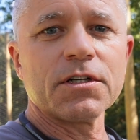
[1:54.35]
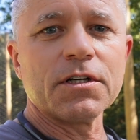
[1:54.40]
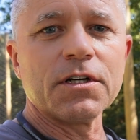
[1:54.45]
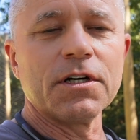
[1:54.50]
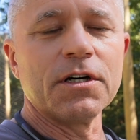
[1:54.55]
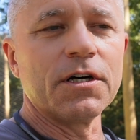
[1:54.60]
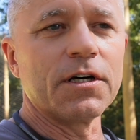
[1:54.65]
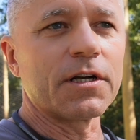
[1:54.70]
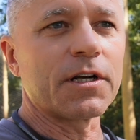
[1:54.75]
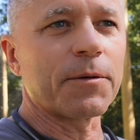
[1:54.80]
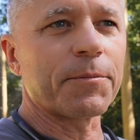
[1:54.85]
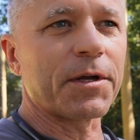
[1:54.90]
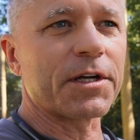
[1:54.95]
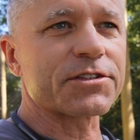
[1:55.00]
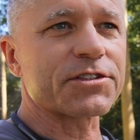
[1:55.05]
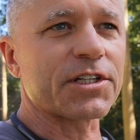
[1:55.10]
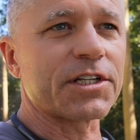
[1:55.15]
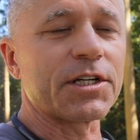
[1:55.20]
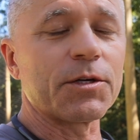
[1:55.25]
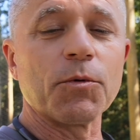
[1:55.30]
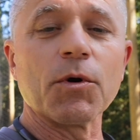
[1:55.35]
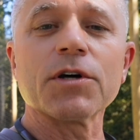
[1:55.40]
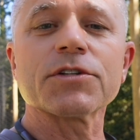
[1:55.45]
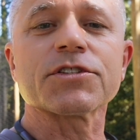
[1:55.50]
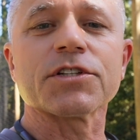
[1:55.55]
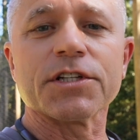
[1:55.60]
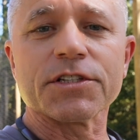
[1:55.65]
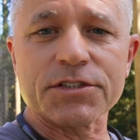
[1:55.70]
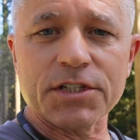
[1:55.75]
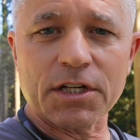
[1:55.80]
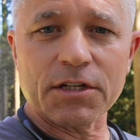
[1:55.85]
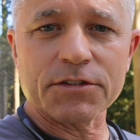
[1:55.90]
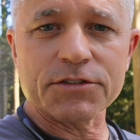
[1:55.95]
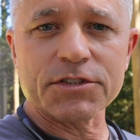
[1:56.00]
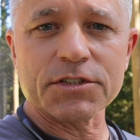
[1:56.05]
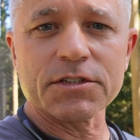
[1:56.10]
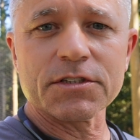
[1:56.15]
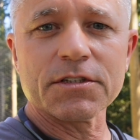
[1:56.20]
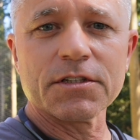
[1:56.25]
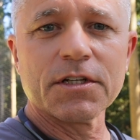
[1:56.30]
And I'm not saying he wasn't
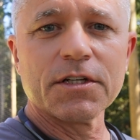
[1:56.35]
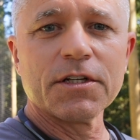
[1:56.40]
intelligent,